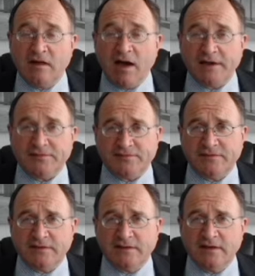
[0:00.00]
life,
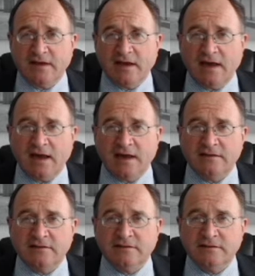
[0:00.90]

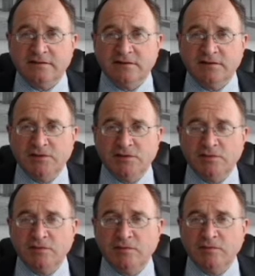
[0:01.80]
and
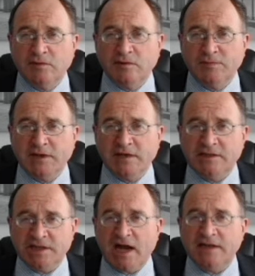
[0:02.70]
you will be
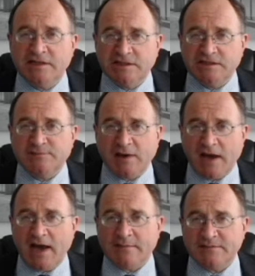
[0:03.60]
challenged
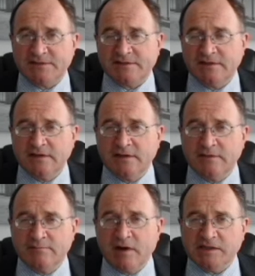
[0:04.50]
perhaps
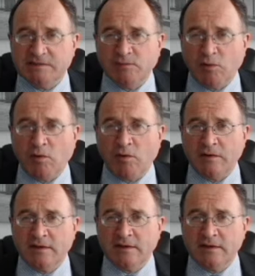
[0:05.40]
much
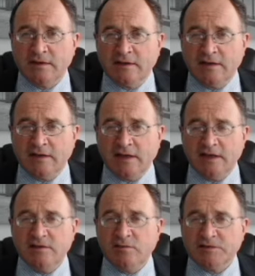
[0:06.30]
more
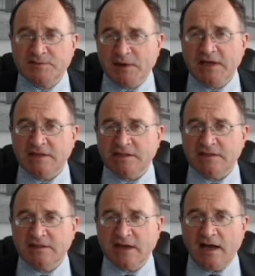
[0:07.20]
in your
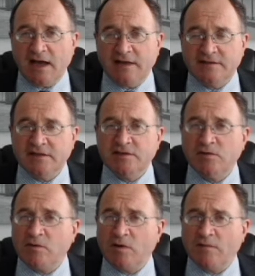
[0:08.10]
speech and in
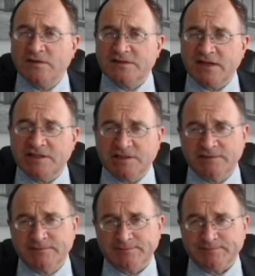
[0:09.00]
your conversation.